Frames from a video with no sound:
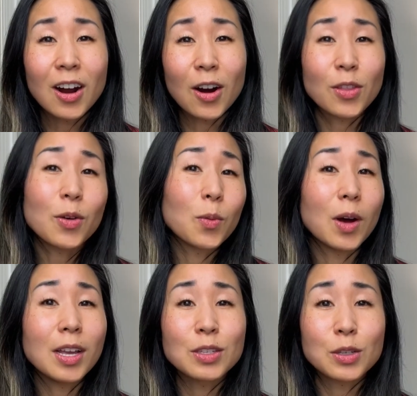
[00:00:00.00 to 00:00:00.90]
are the
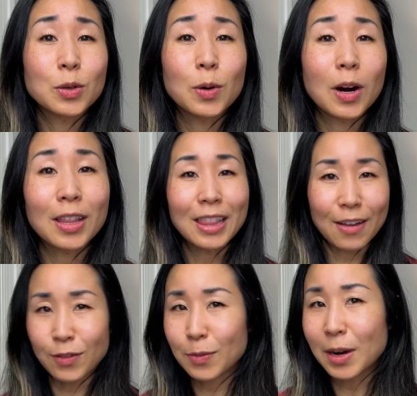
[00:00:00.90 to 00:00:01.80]
ones who are
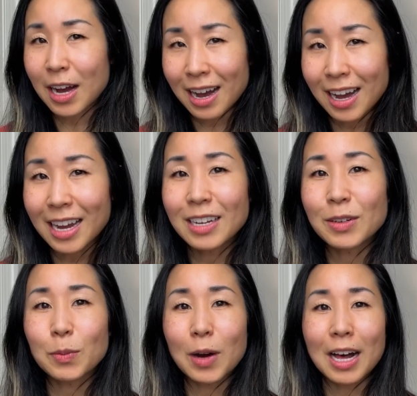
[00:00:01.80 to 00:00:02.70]
left
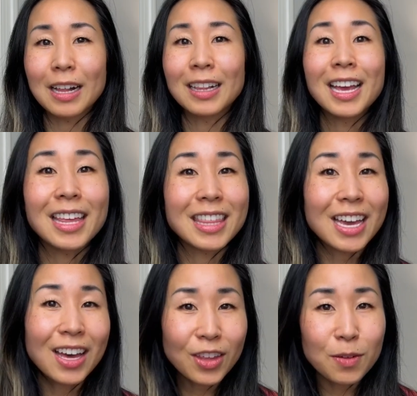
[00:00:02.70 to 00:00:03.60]
behind, while
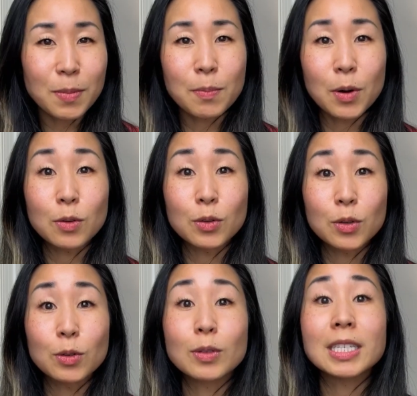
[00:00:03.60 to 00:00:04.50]
the other people
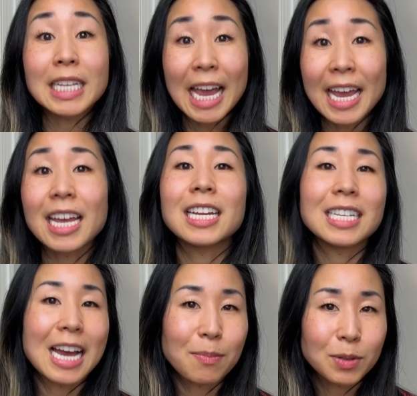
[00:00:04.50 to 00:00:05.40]
who stay
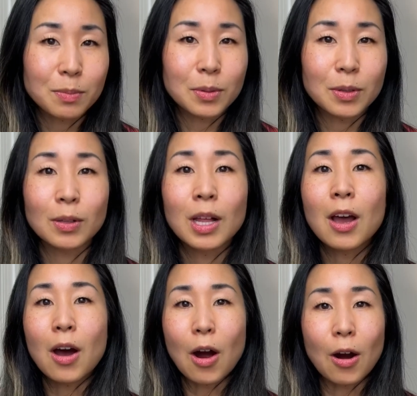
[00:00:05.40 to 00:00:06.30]
adaptable
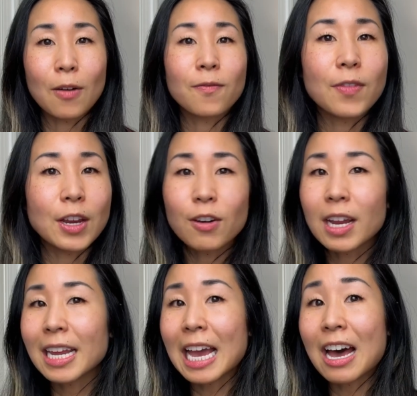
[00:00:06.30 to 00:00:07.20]
are
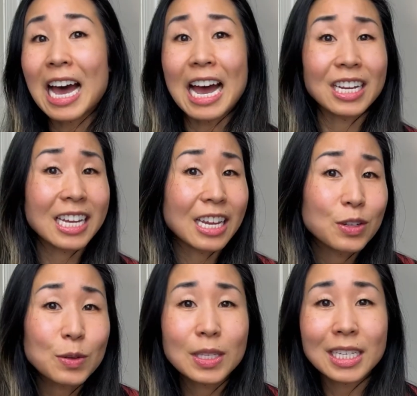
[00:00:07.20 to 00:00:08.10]
figuring out how to get
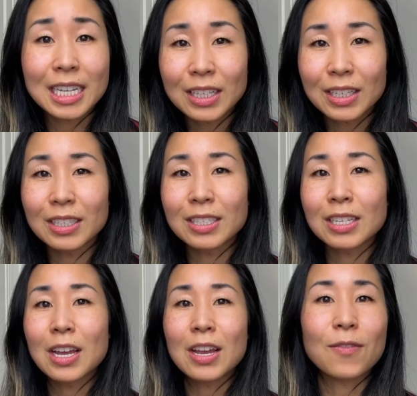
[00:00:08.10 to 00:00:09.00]
new skills,
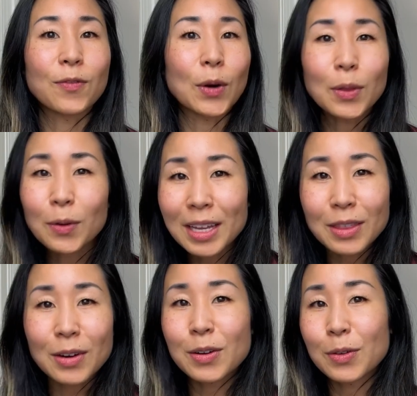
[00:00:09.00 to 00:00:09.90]

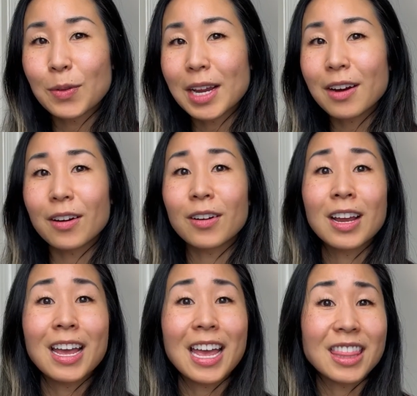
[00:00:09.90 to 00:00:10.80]
furthering their career,
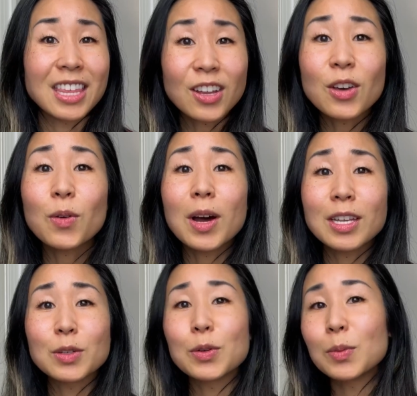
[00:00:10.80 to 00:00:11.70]
and they're the
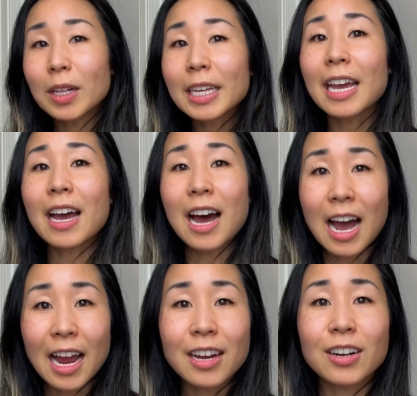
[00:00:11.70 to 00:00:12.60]
ones who will get
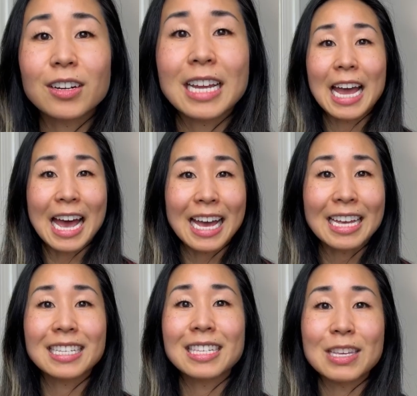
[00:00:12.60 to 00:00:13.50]
hired
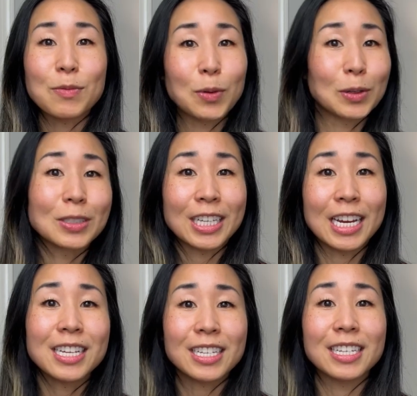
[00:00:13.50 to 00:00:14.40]
as the world
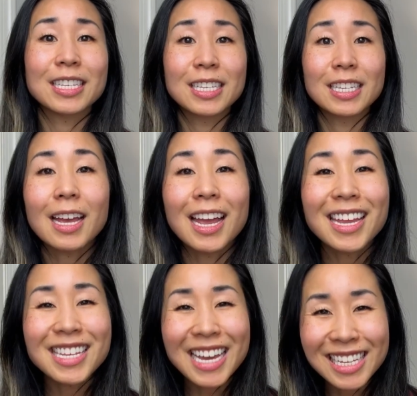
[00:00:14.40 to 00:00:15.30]
changes.
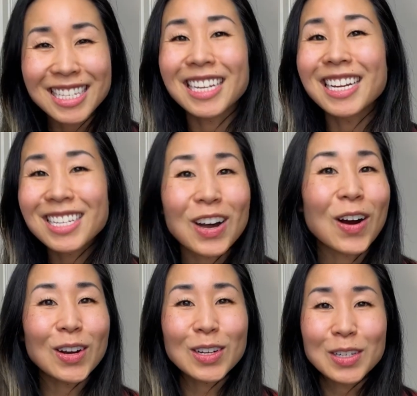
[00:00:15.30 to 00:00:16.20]
And yes, it is
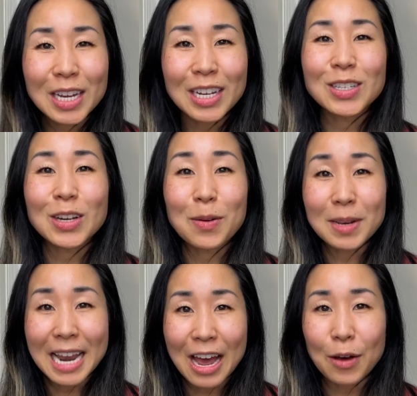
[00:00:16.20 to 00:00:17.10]
harder to get a job
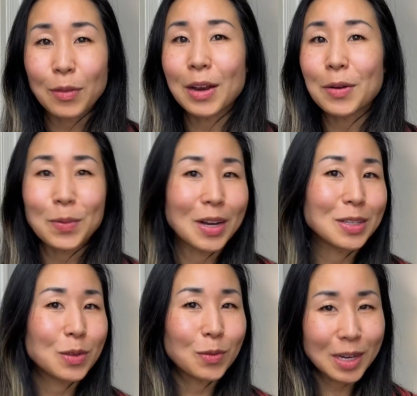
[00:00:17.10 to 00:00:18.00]
now than it
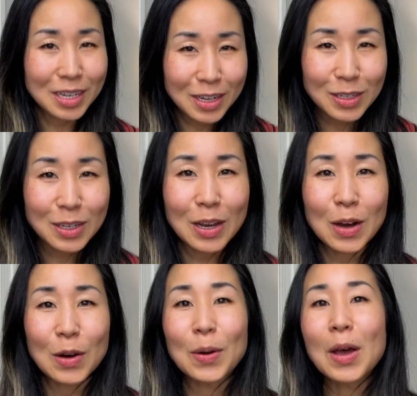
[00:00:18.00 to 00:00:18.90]
was three years
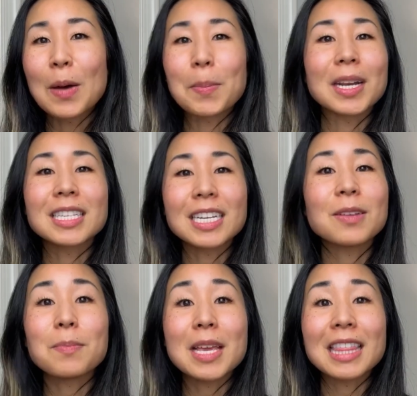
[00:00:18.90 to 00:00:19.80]
ago, but it
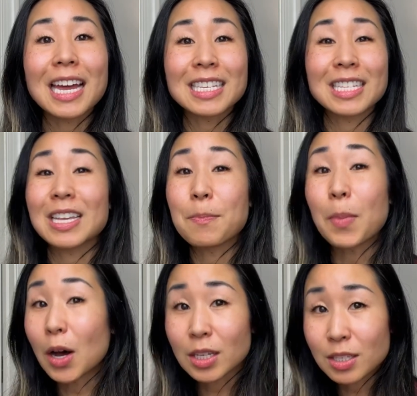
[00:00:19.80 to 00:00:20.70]
doesn't mean that it's
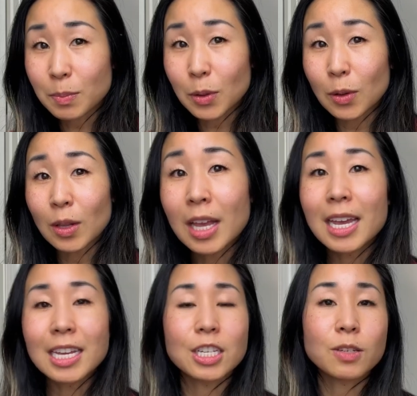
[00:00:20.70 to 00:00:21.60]
impossible.
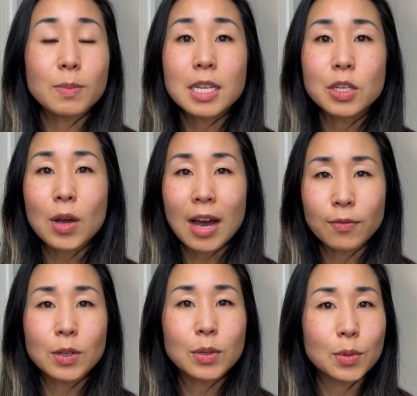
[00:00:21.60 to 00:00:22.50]
It just means you have
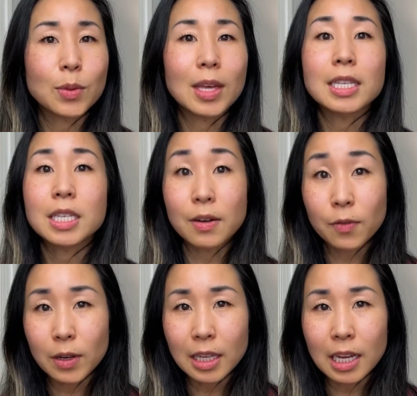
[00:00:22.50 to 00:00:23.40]
to do things
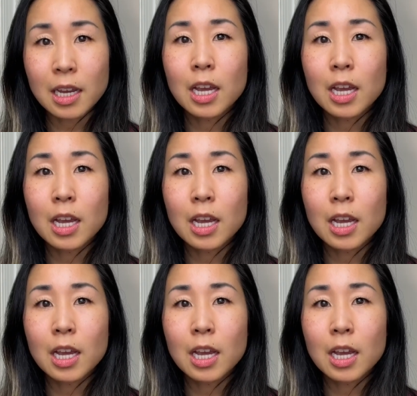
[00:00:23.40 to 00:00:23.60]
differently.